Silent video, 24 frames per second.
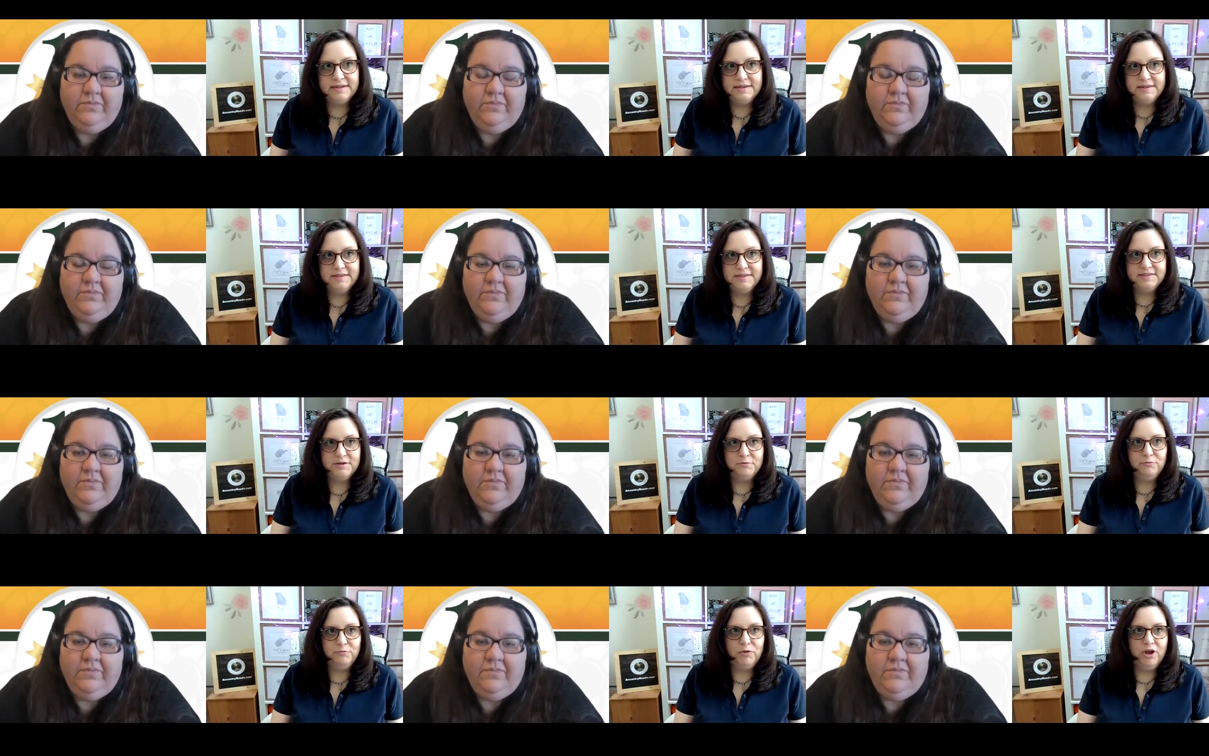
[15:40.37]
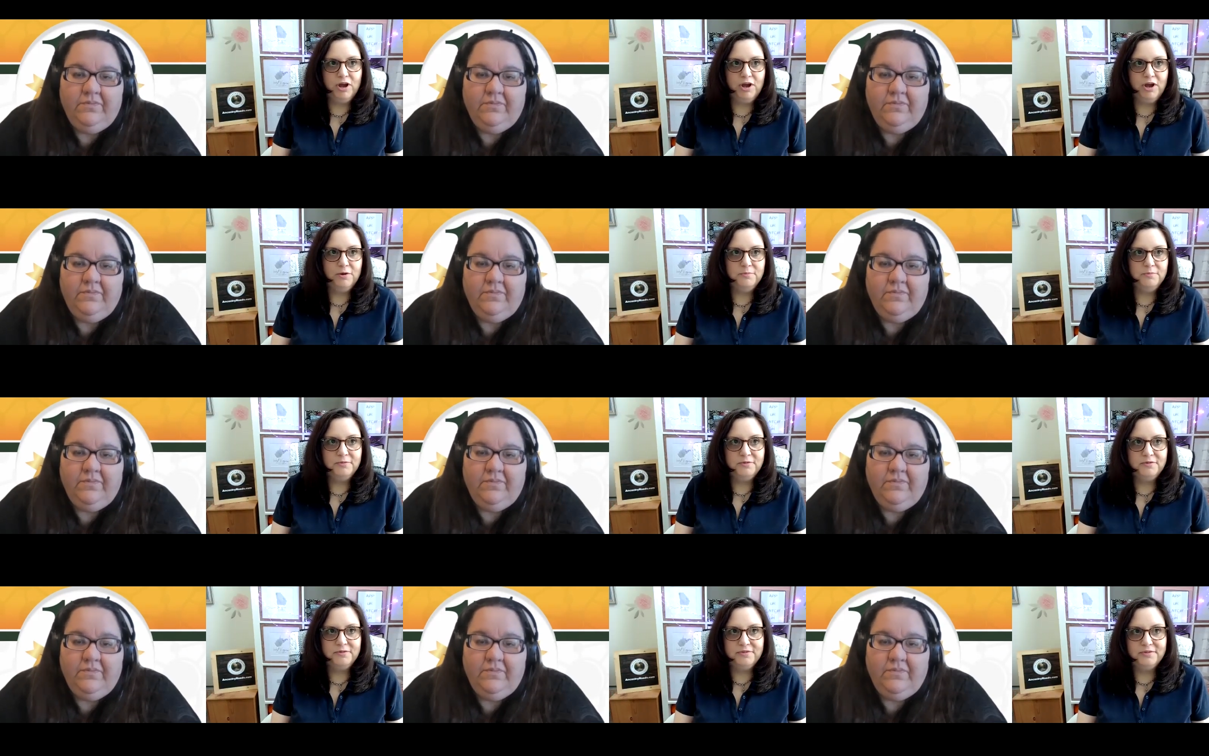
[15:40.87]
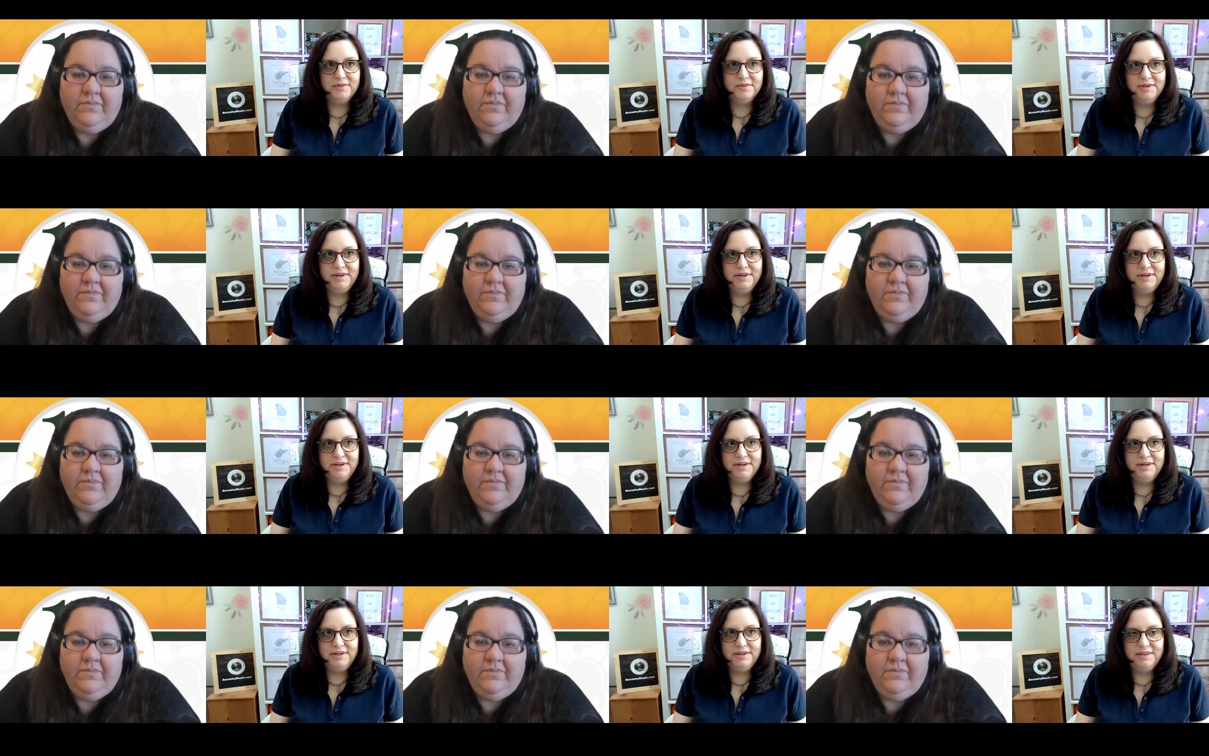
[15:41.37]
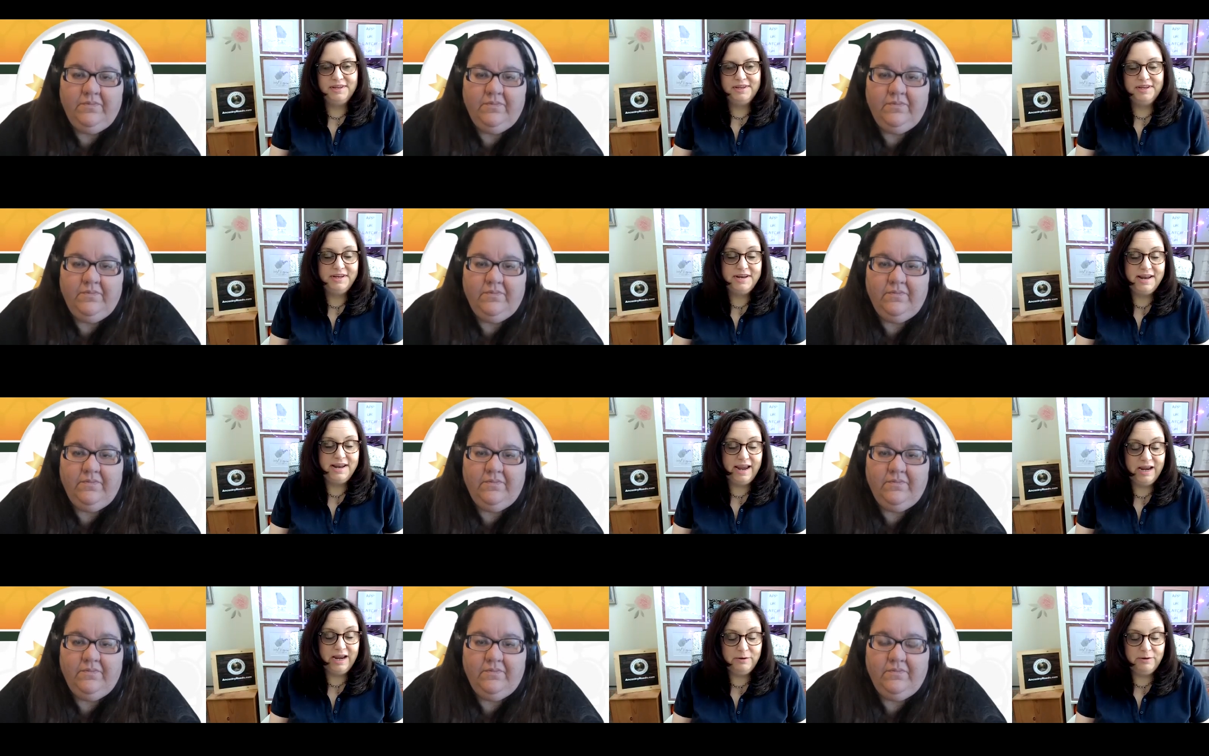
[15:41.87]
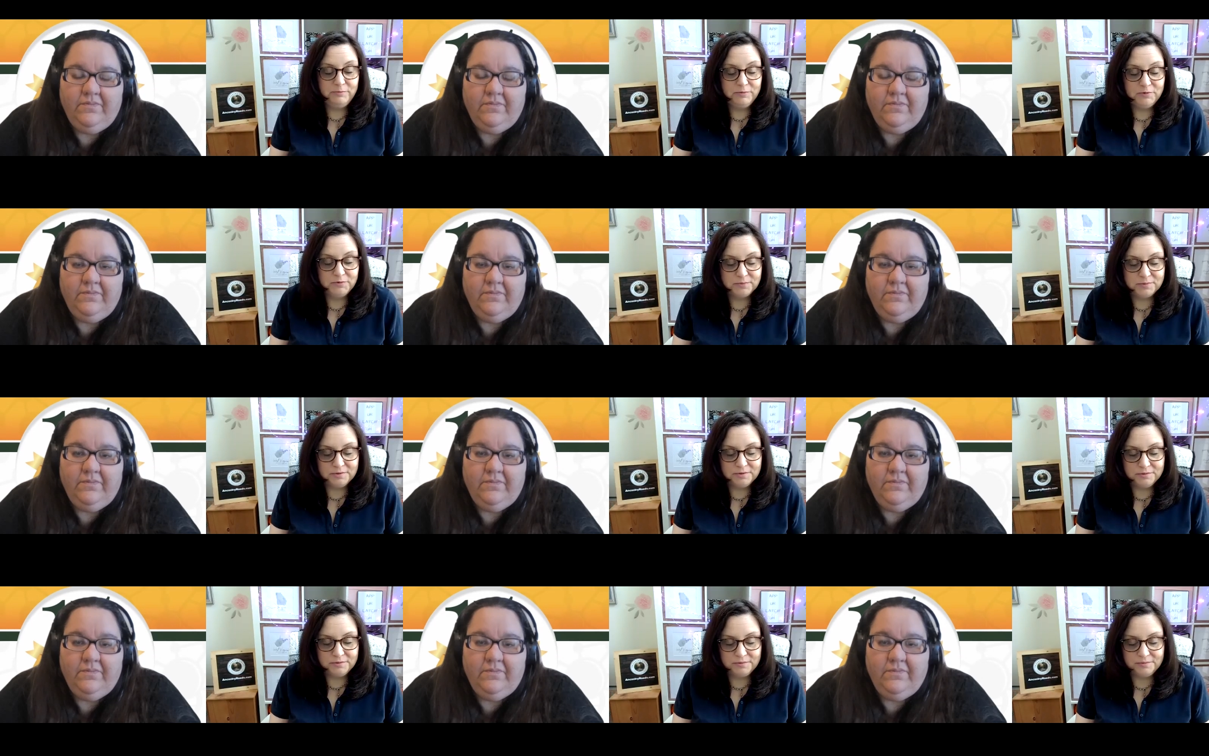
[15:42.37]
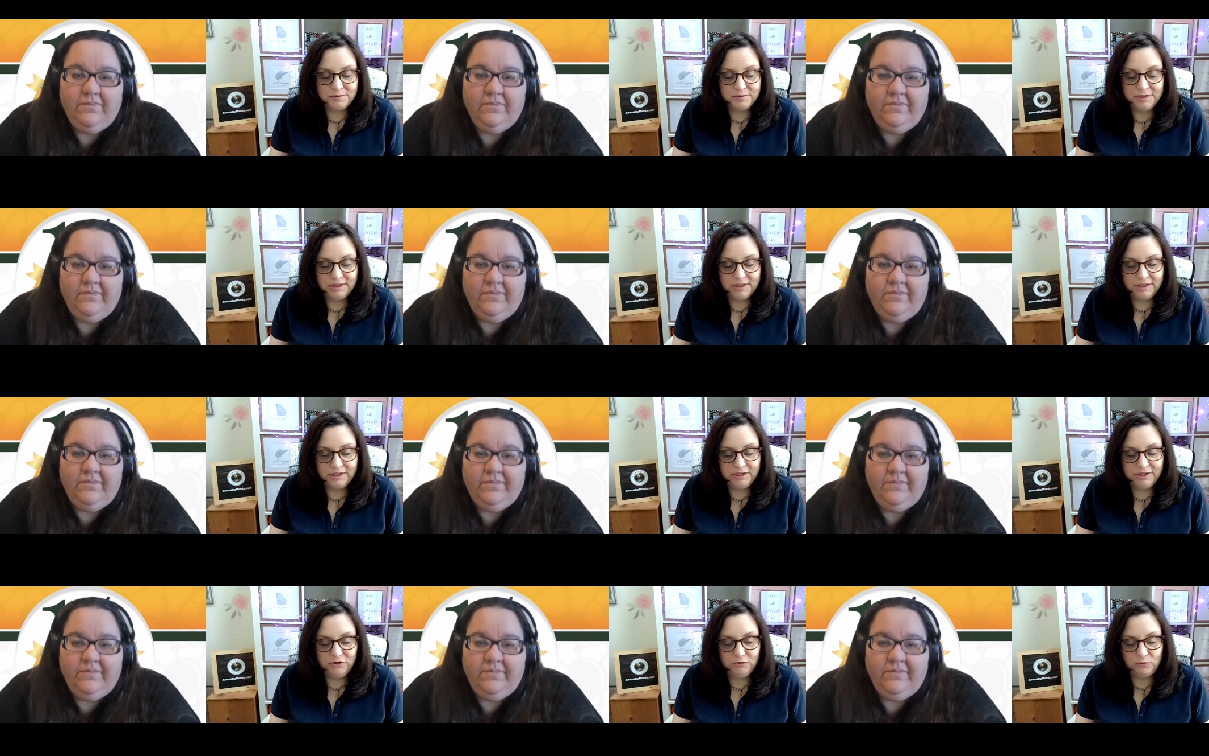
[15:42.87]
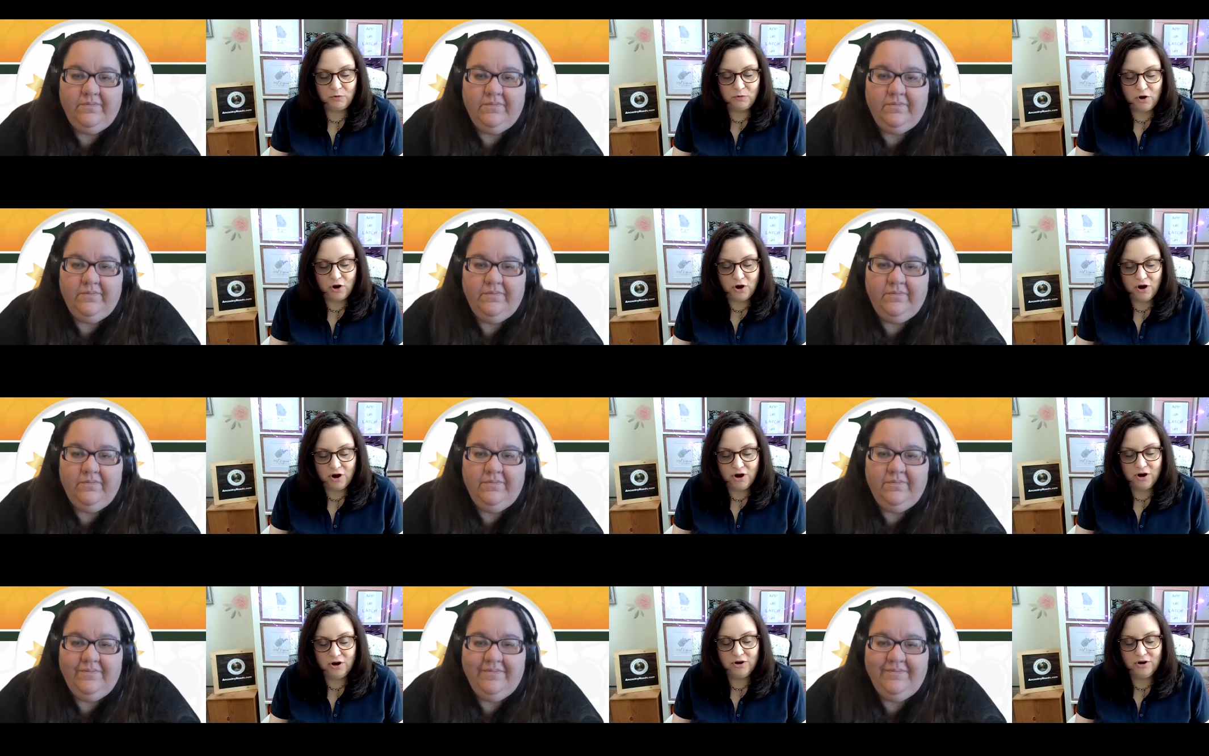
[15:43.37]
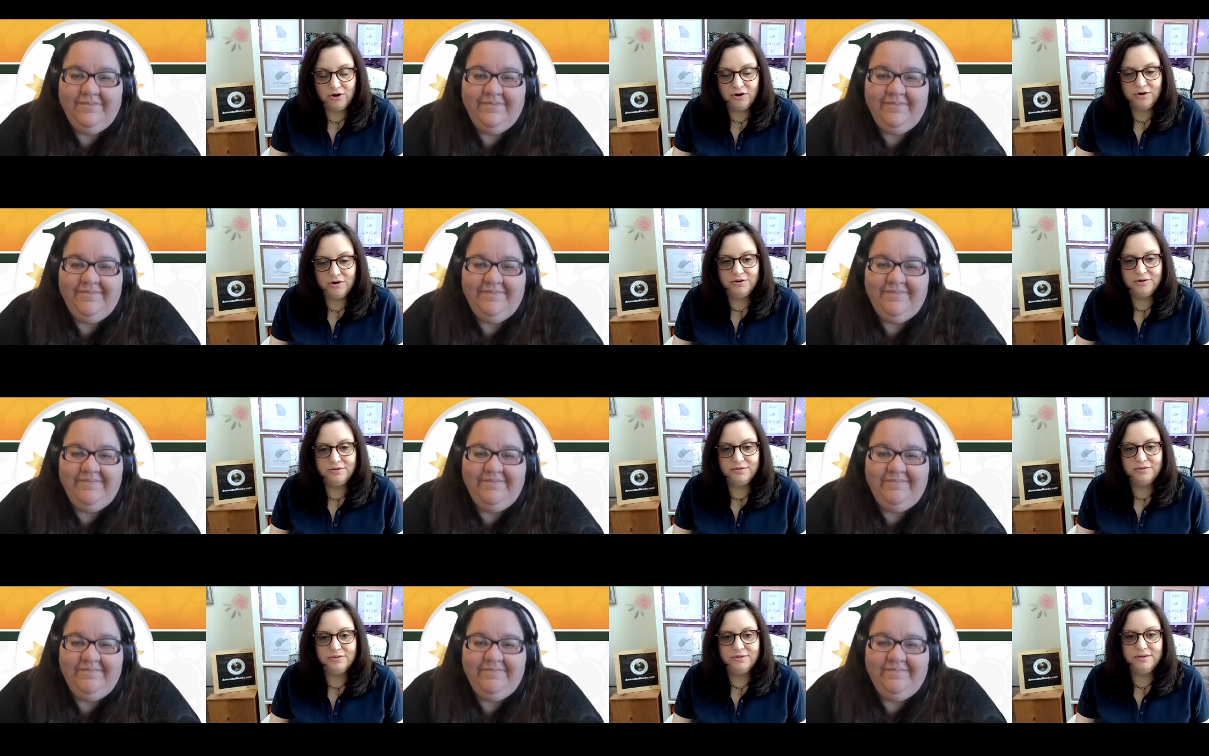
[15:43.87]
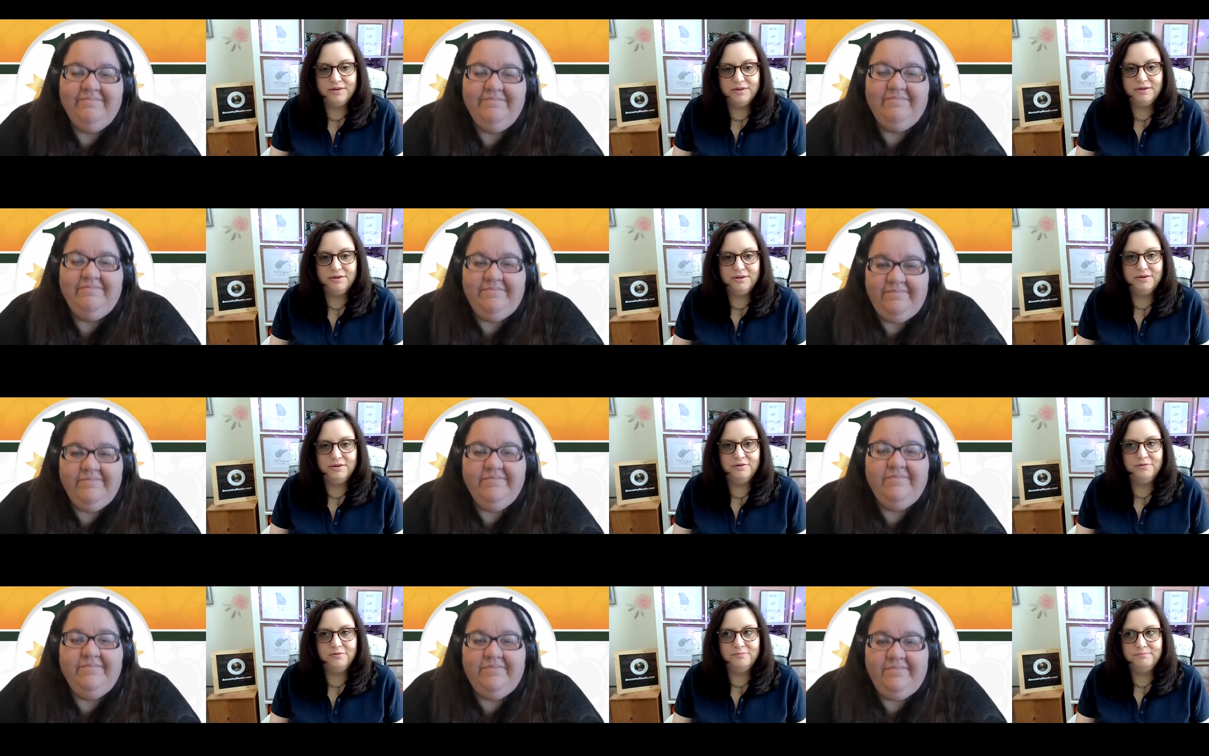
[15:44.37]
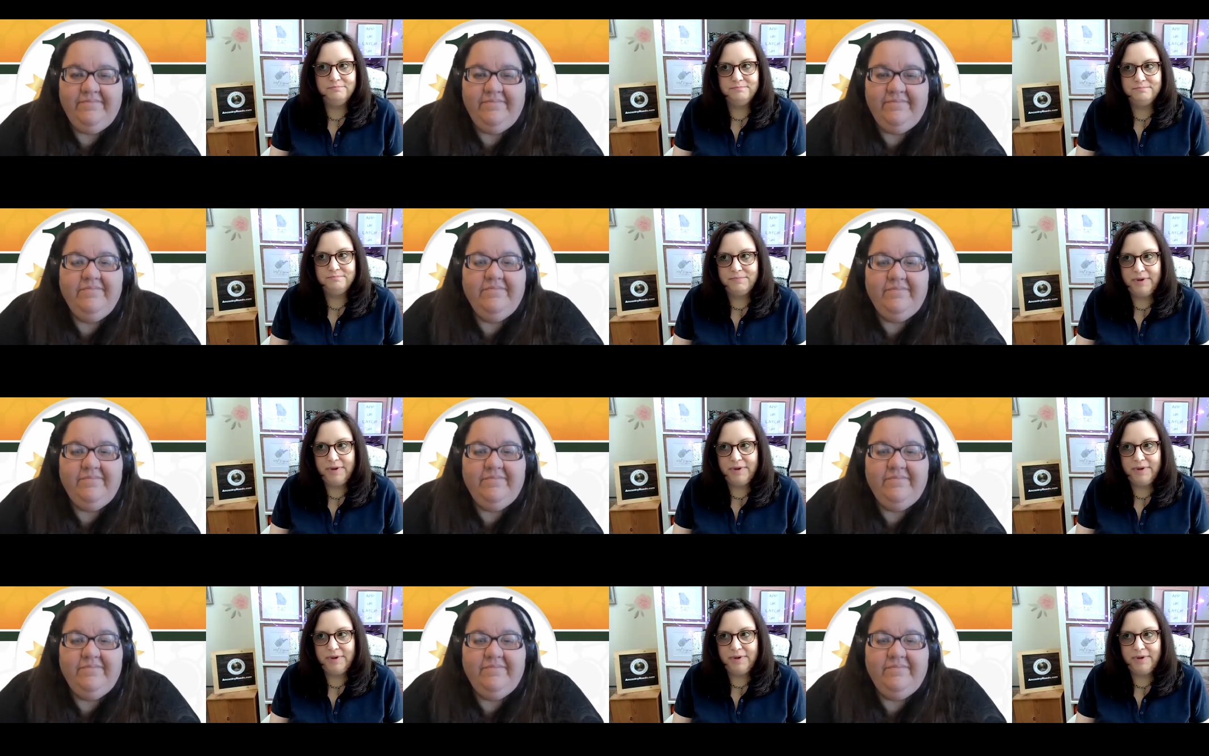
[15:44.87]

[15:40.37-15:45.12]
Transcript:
Speaker 1: sometimes the the names were getting wrong the